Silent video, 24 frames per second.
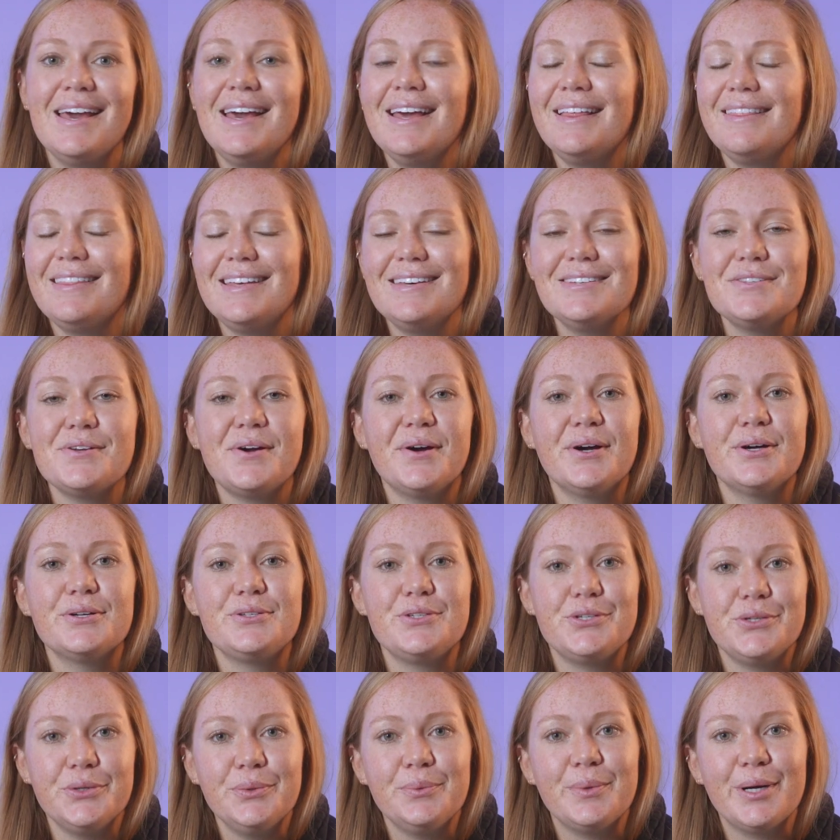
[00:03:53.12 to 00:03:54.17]
These are
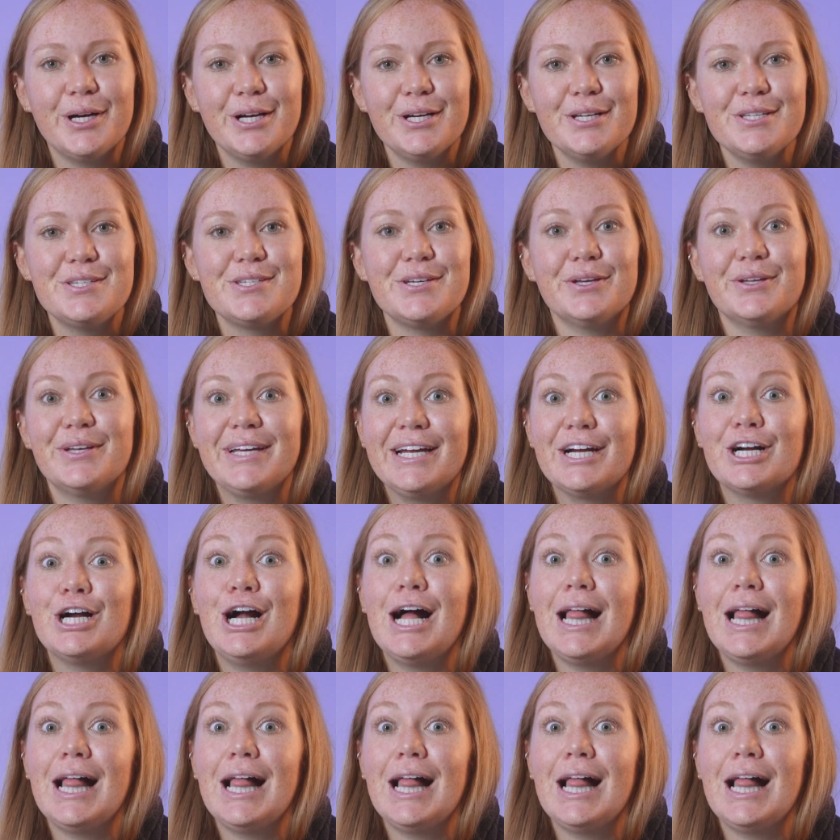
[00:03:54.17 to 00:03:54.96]
two words you'll hear